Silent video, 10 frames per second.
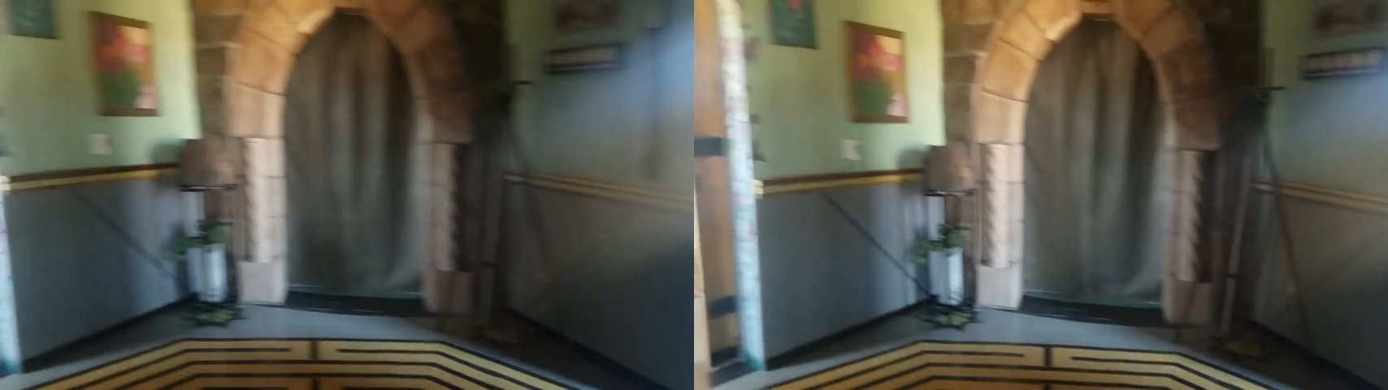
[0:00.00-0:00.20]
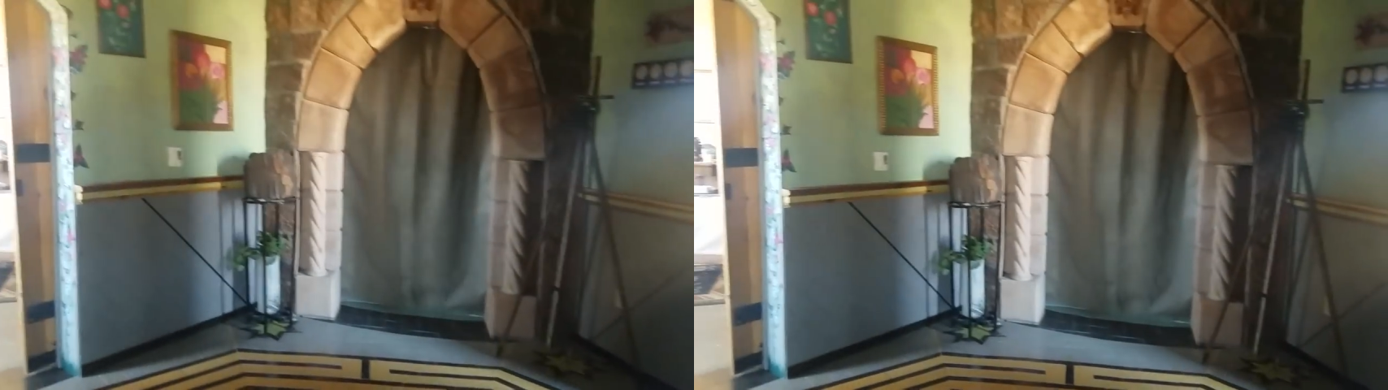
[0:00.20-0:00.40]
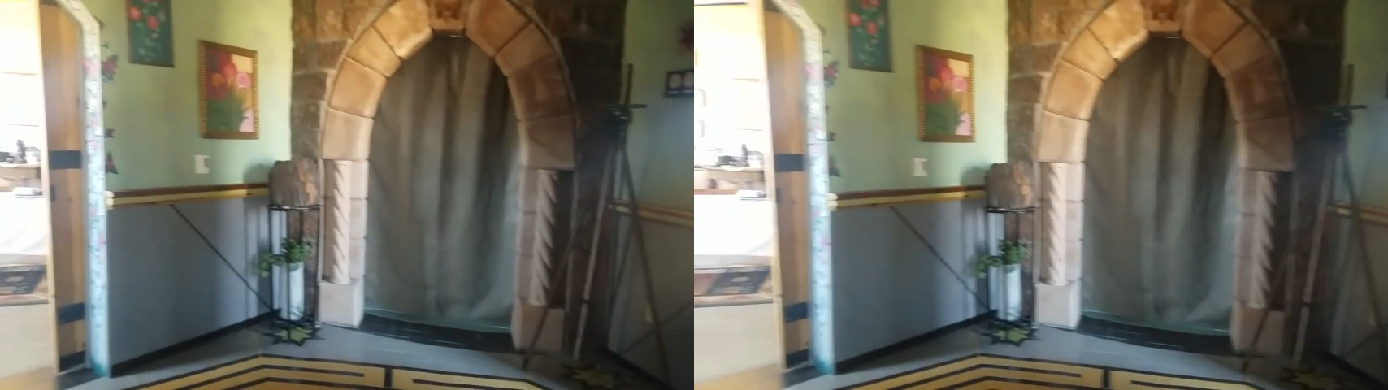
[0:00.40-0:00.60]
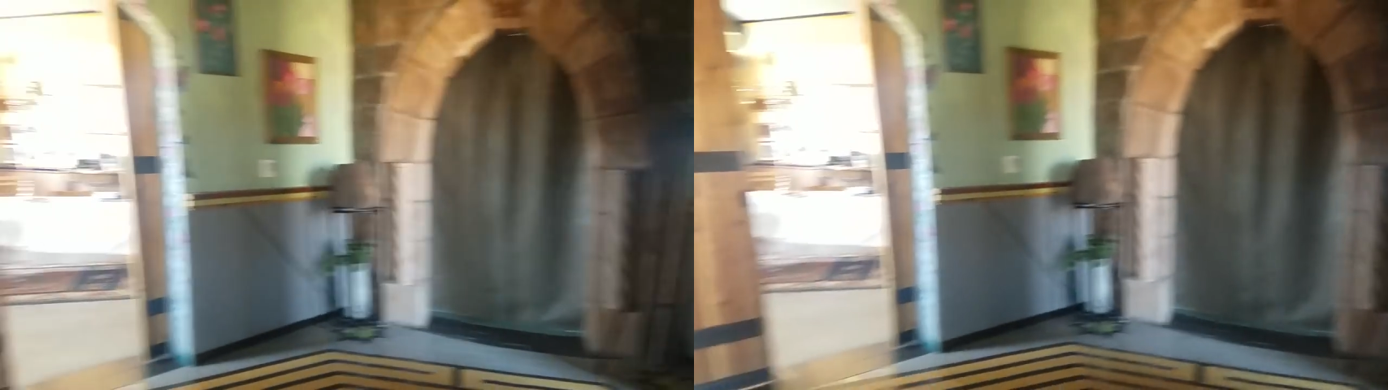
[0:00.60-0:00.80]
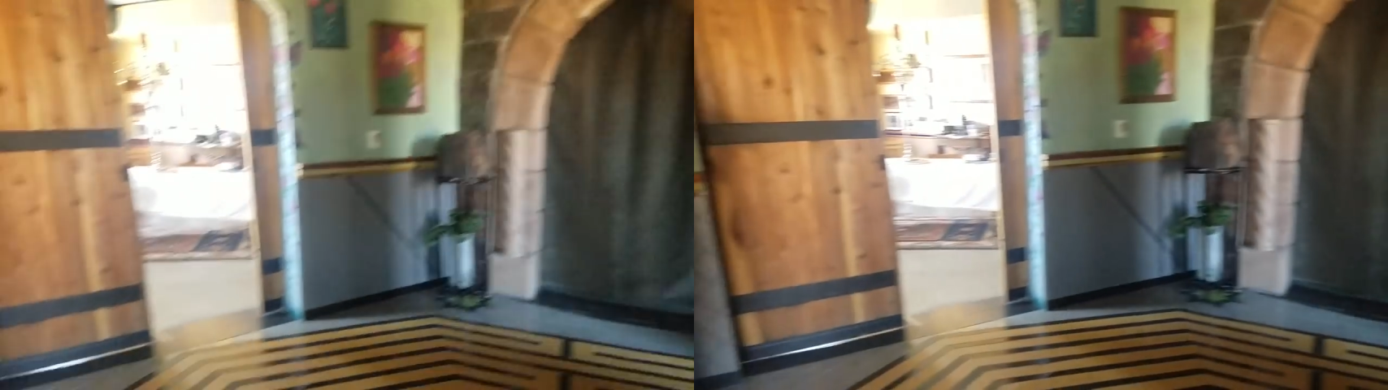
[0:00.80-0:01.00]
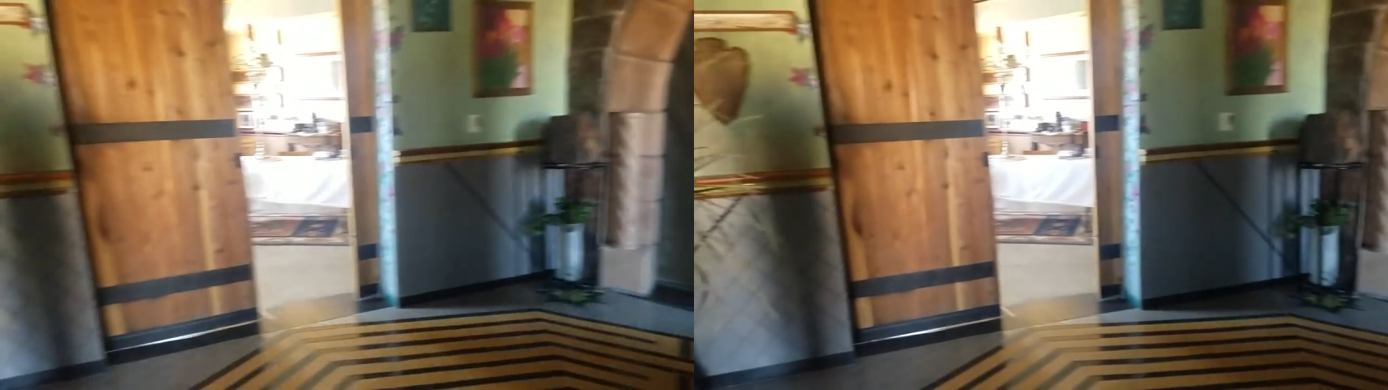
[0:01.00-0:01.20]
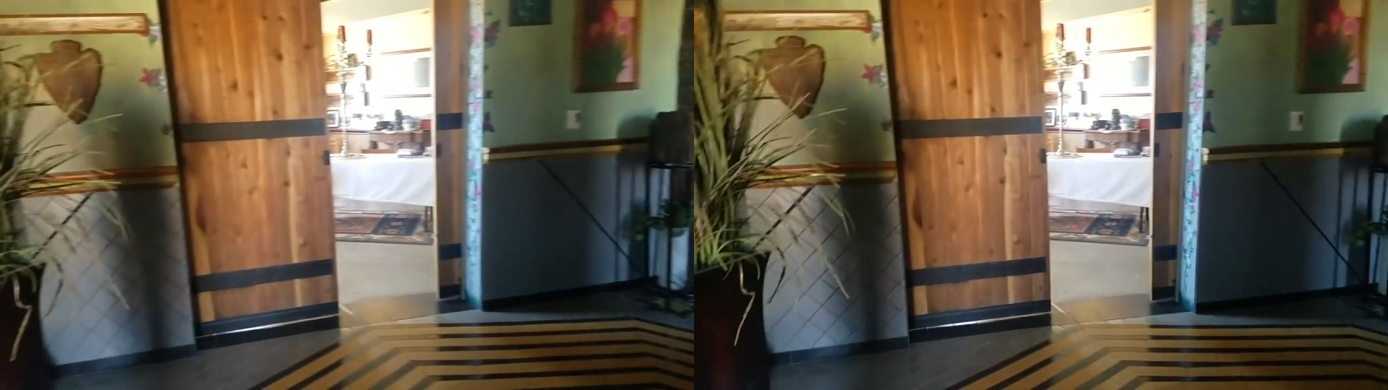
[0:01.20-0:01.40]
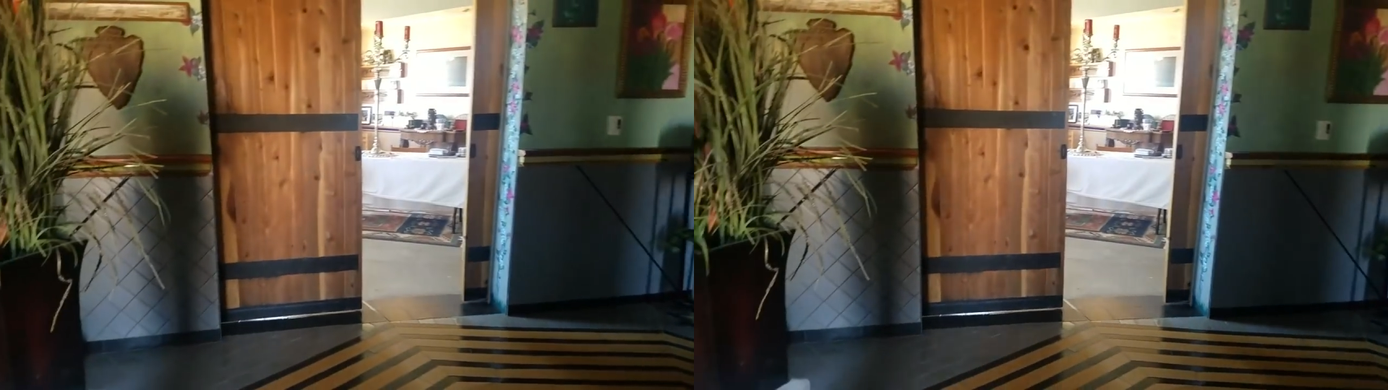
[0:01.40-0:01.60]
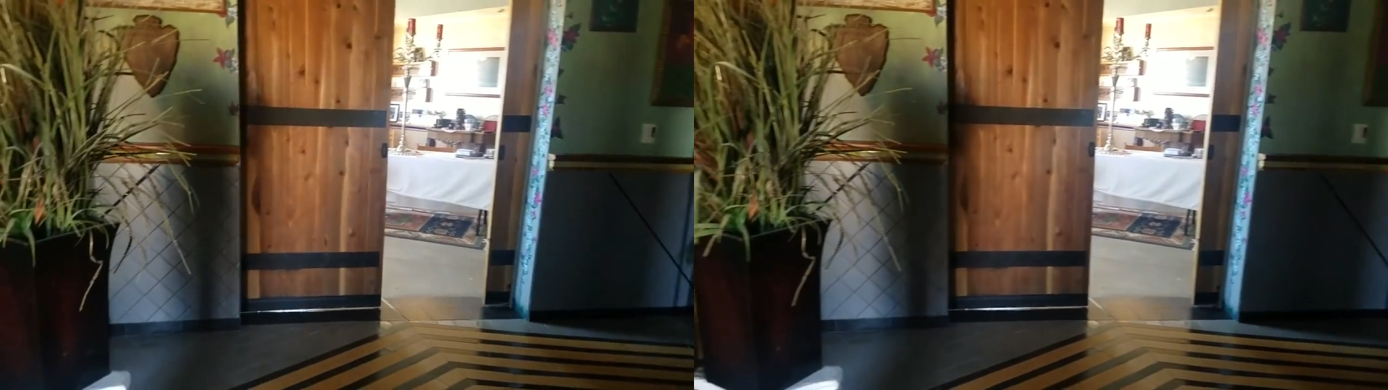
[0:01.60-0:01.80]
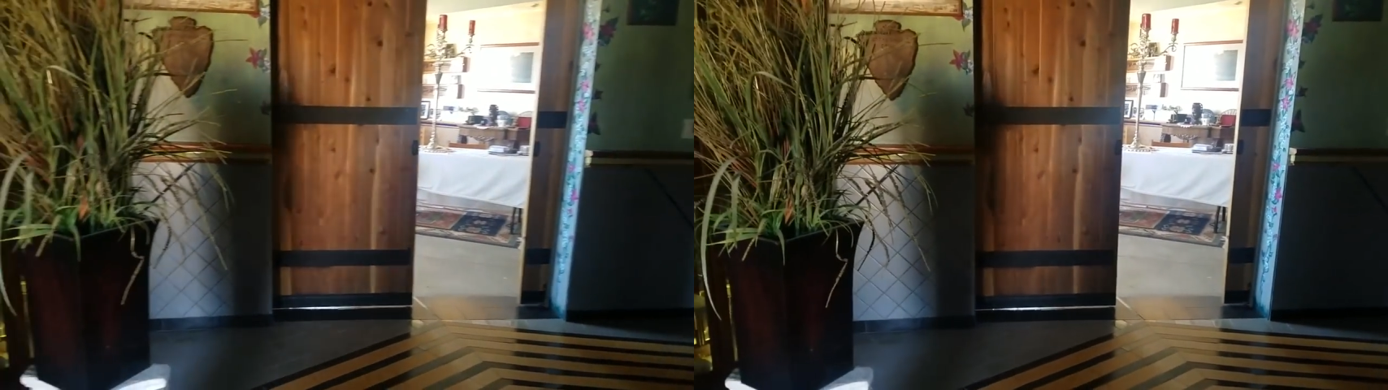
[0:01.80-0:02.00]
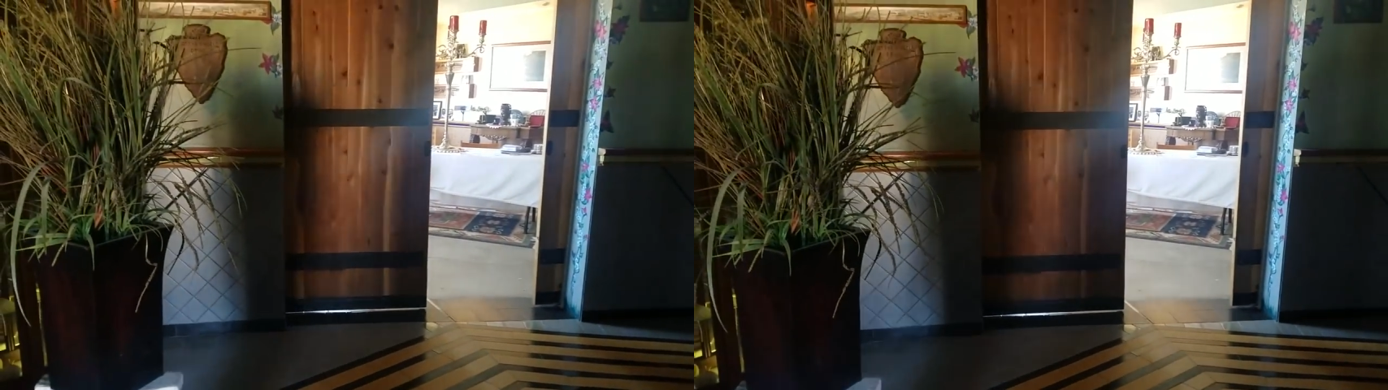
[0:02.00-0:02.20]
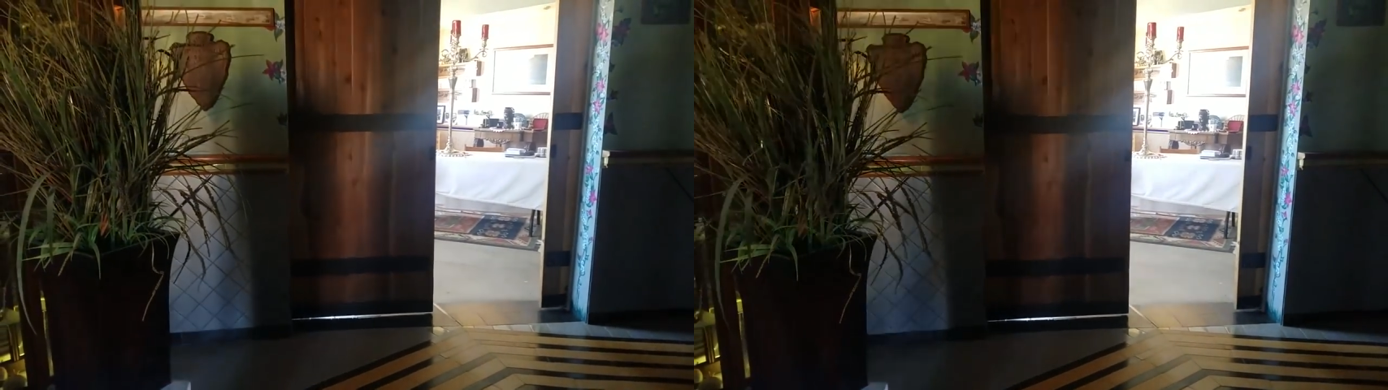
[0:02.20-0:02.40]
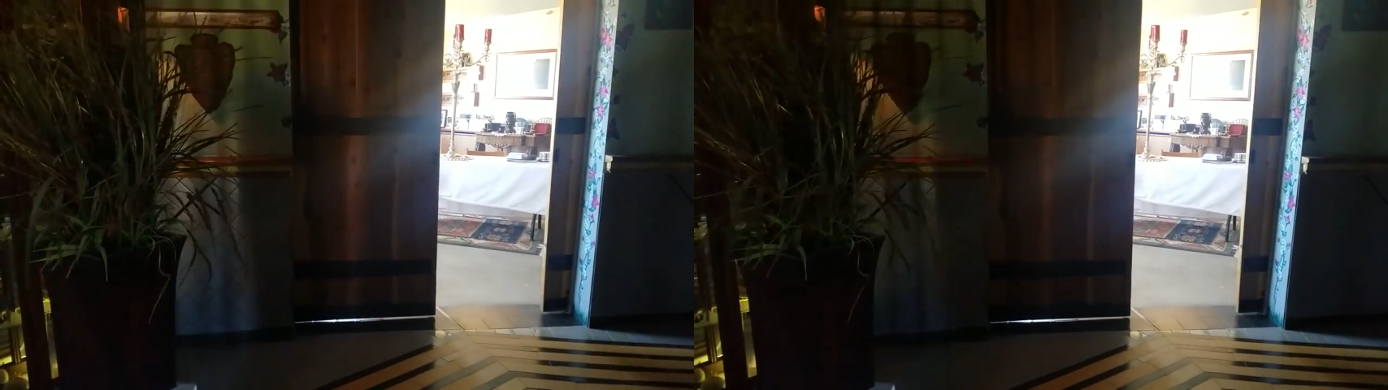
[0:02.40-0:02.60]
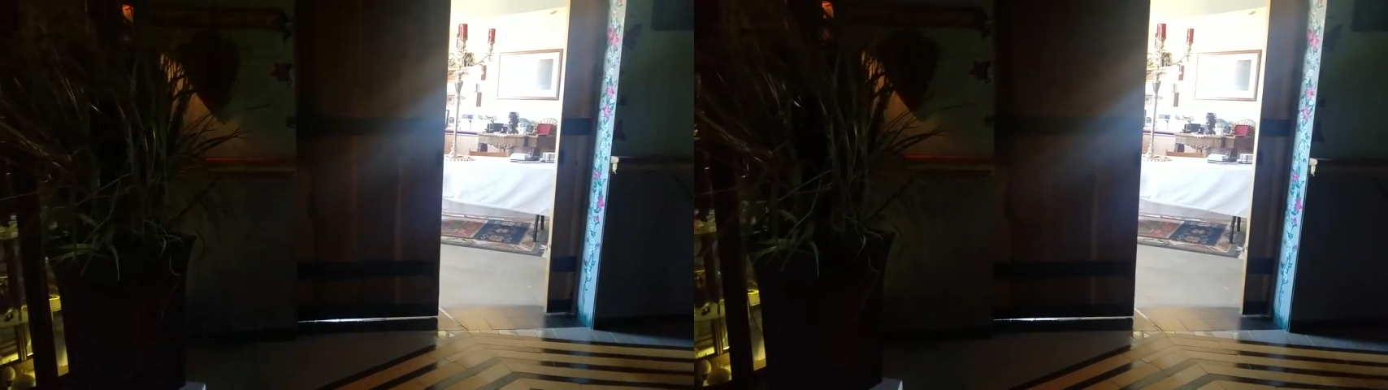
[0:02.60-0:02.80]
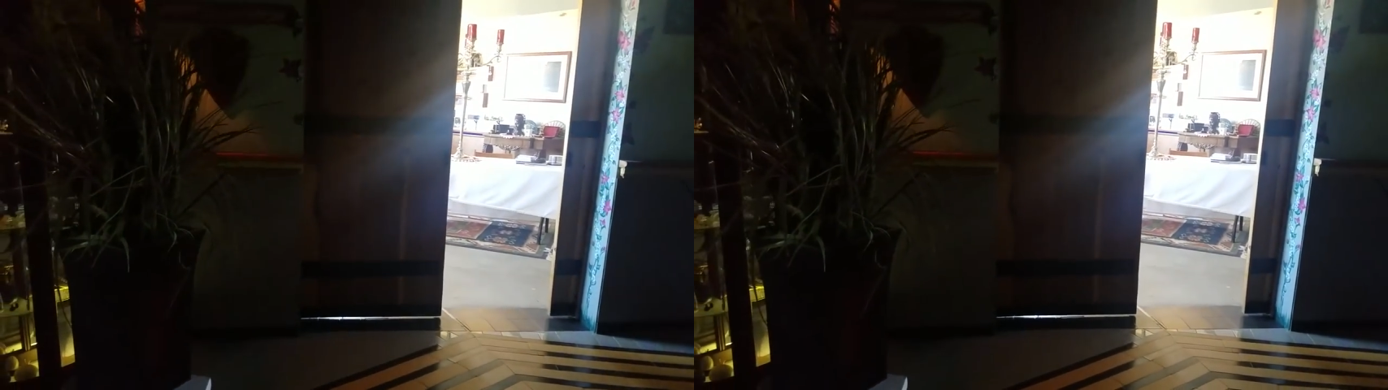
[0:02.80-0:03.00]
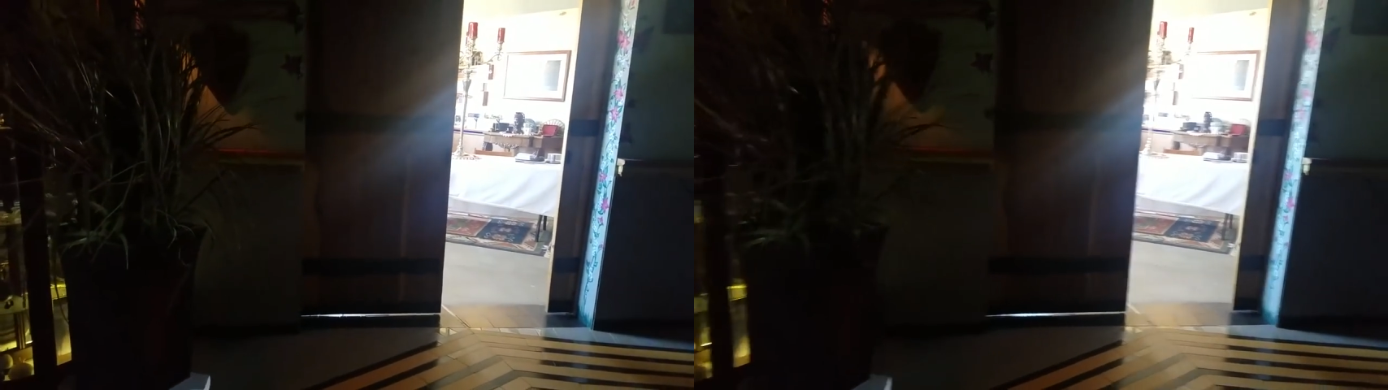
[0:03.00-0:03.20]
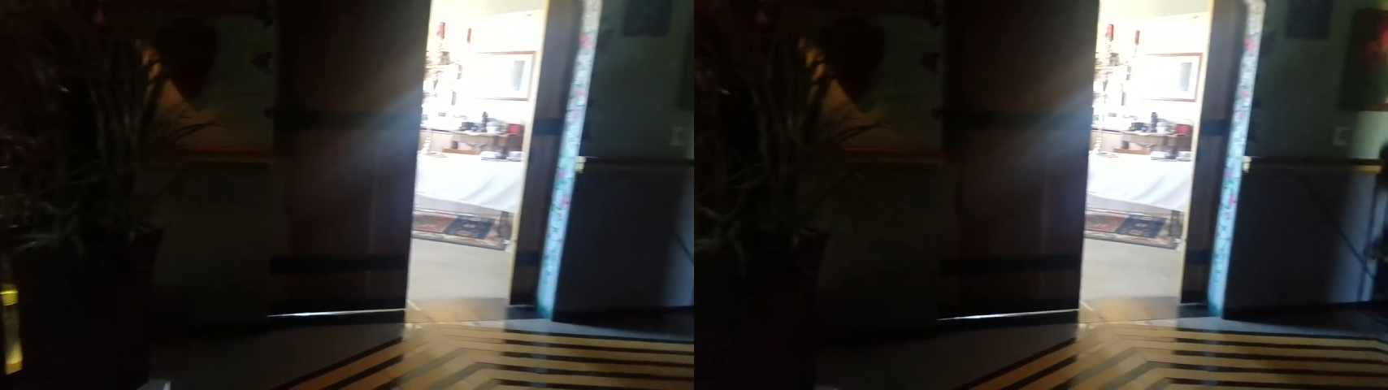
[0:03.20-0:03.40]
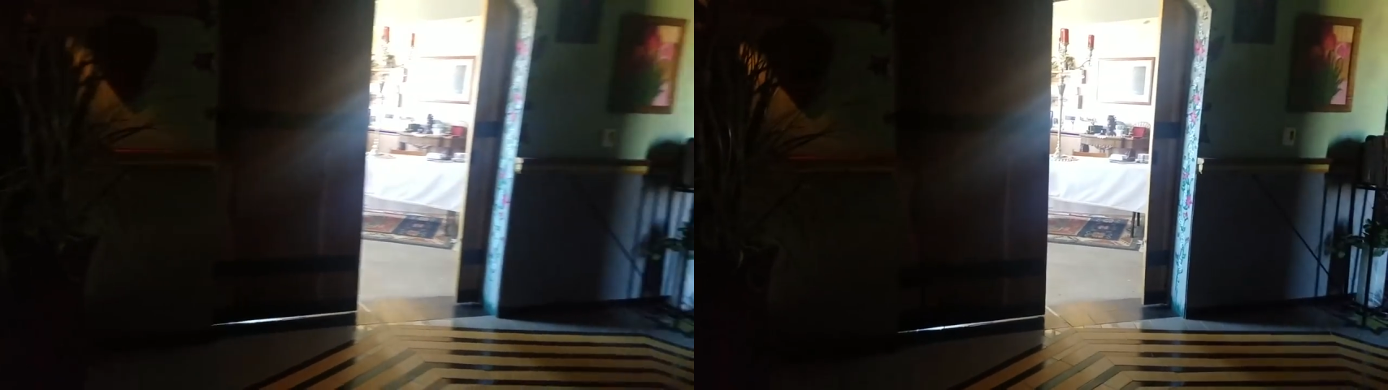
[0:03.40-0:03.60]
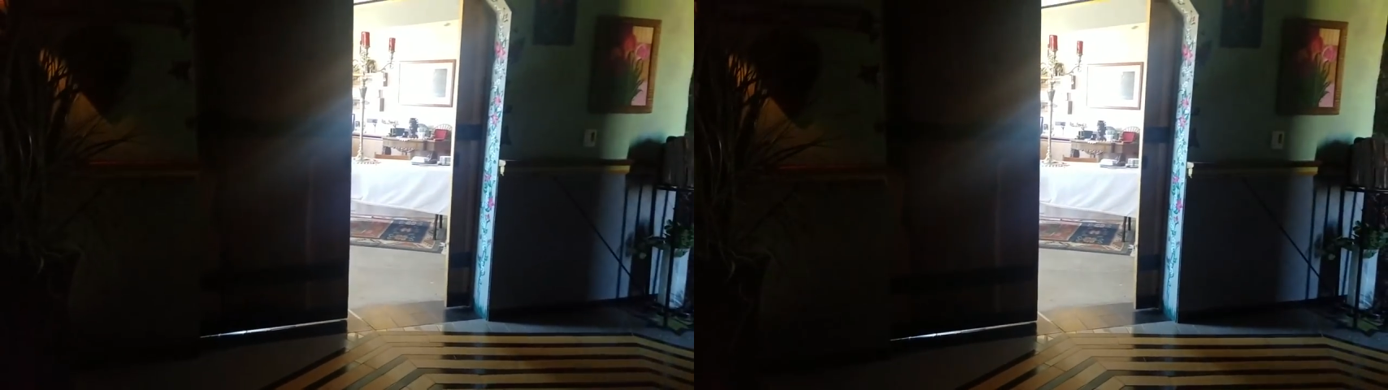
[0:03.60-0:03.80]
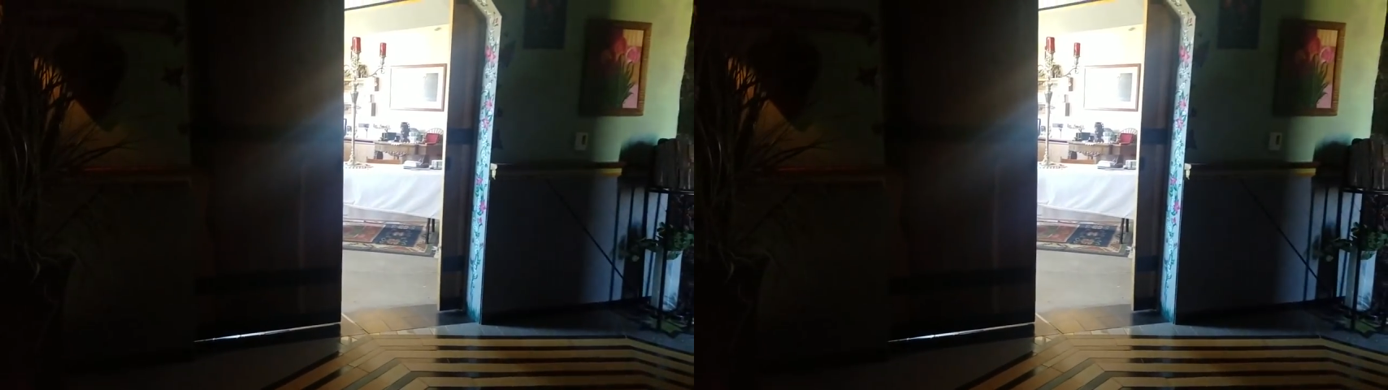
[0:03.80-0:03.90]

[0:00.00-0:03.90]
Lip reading: Nobody's mouth can be seen.